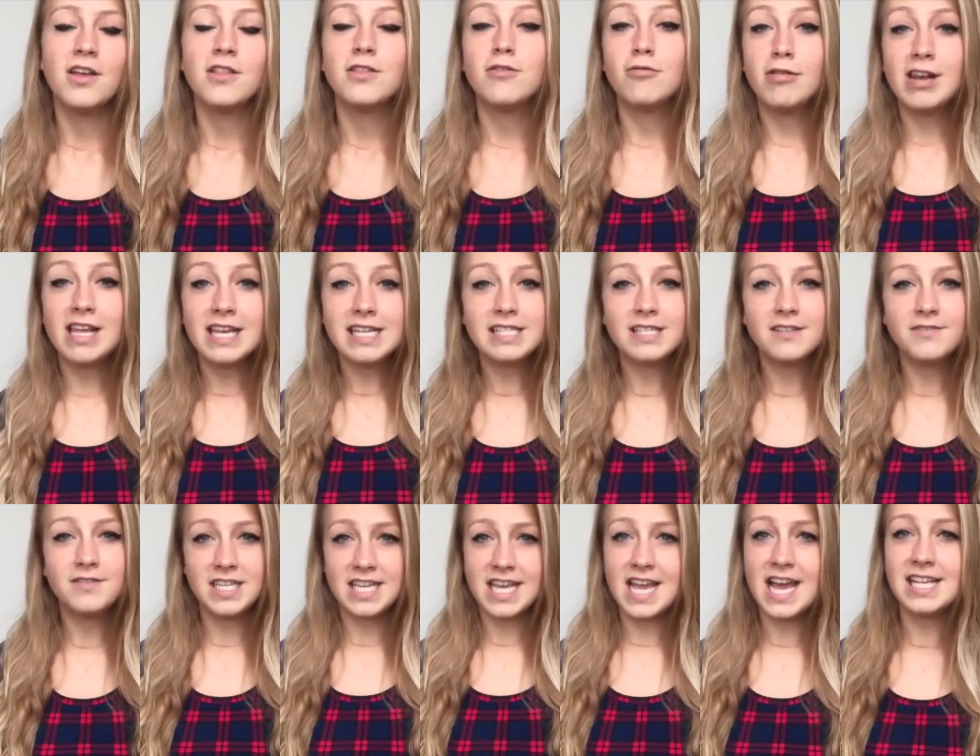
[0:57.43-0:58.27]
The release
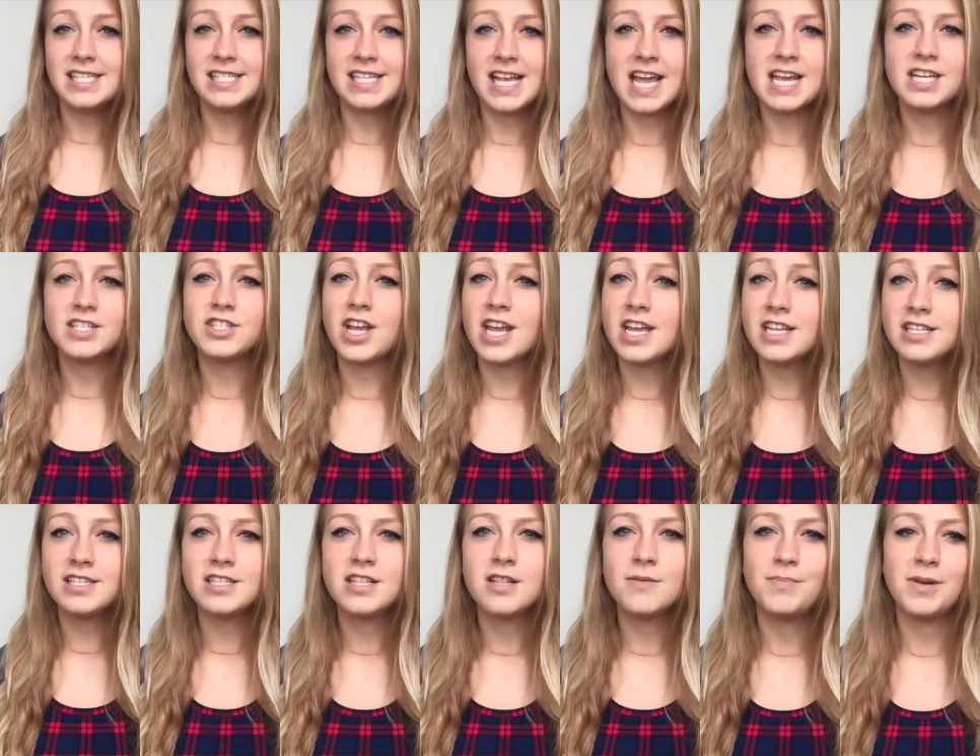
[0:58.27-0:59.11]
of TSH
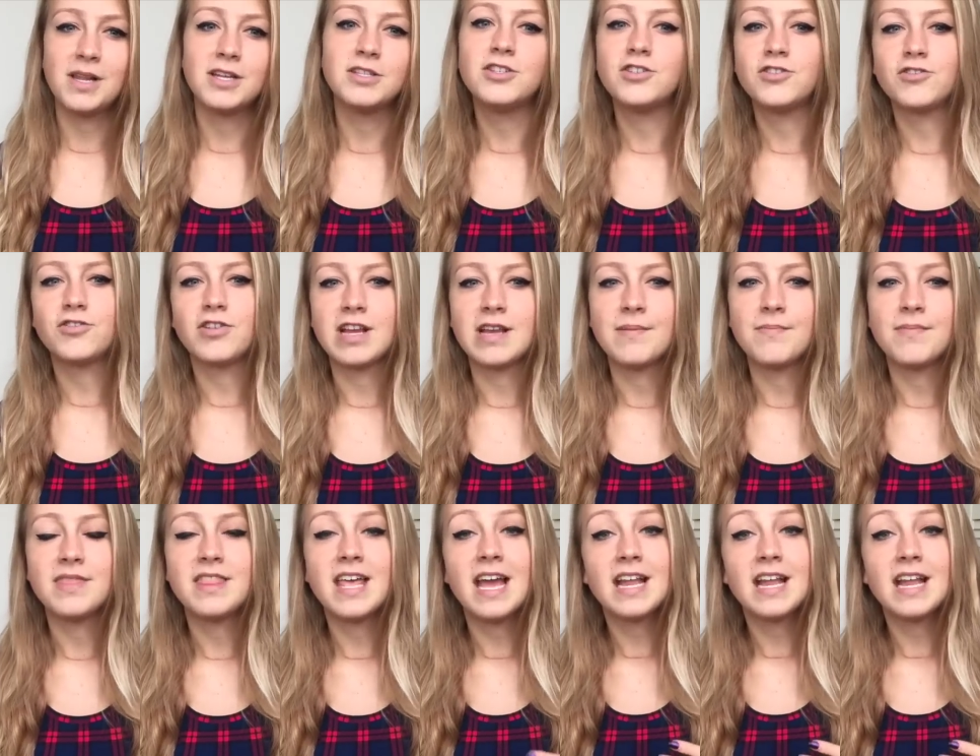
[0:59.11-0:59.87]
into the bloodstream